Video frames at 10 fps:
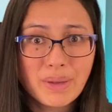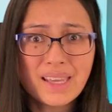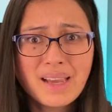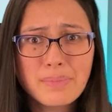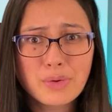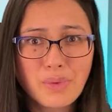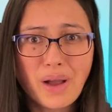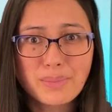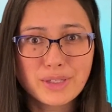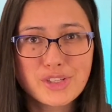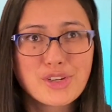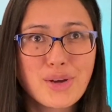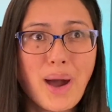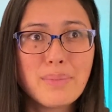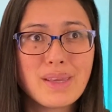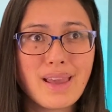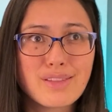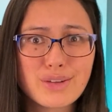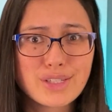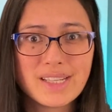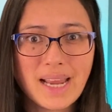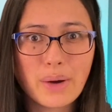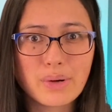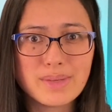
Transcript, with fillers: Picking up the wrong book should not be a 13-hour